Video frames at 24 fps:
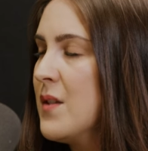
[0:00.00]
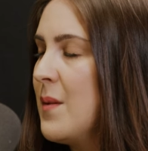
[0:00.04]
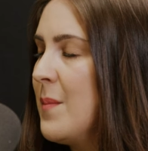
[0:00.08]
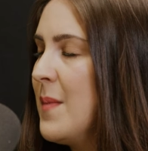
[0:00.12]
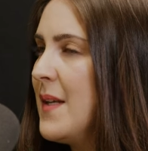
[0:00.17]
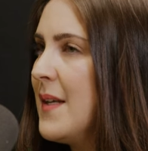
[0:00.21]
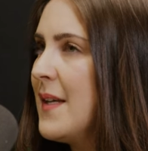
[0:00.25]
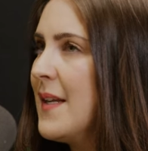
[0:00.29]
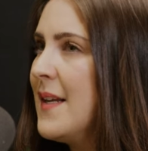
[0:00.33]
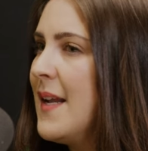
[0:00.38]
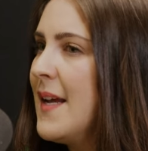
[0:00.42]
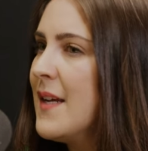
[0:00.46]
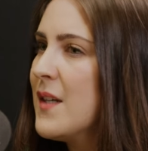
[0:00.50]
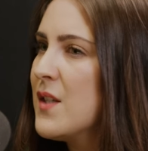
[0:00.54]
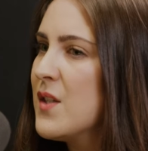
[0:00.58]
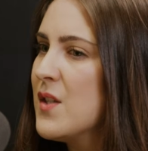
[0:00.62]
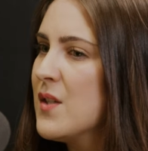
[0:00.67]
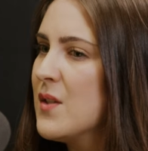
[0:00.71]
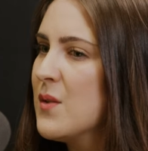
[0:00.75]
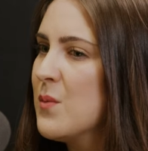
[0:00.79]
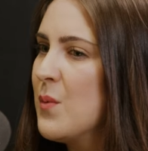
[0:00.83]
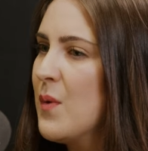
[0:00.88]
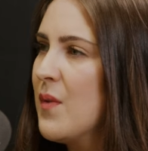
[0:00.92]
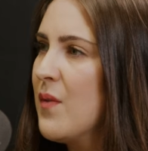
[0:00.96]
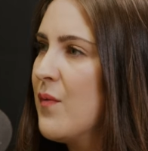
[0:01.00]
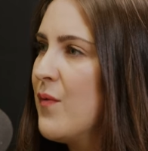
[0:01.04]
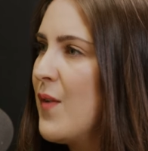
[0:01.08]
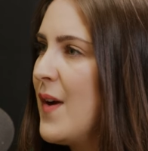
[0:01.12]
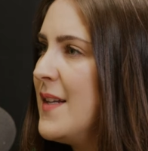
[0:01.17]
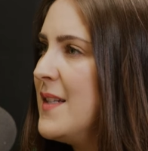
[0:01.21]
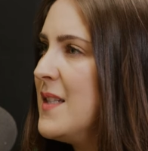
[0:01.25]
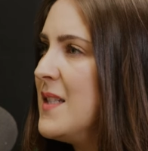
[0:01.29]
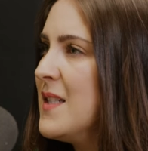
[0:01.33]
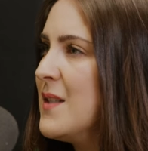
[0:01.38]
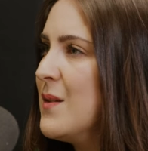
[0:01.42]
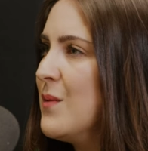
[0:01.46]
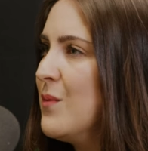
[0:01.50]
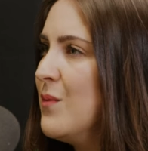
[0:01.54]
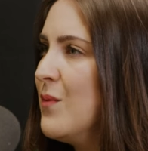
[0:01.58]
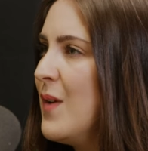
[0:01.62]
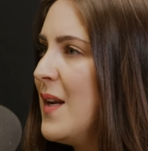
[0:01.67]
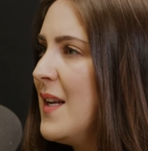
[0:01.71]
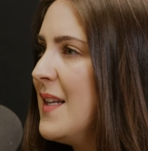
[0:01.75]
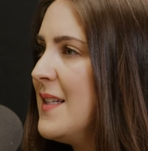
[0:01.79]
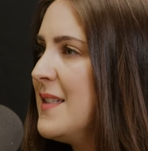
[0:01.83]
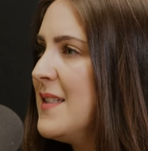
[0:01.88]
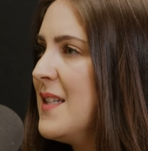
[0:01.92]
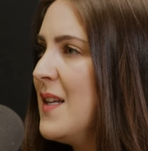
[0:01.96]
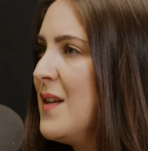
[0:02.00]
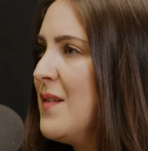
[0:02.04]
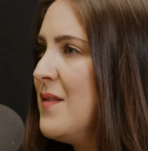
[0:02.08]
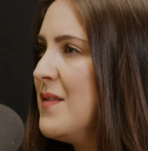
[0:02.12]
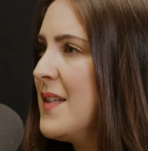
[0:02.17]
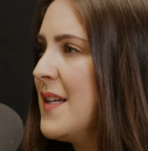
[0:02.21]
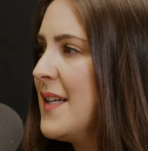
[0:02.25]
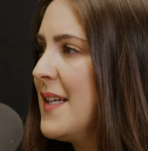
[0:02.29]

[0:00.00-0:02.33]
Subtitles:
I mean, connections with friends and relatives,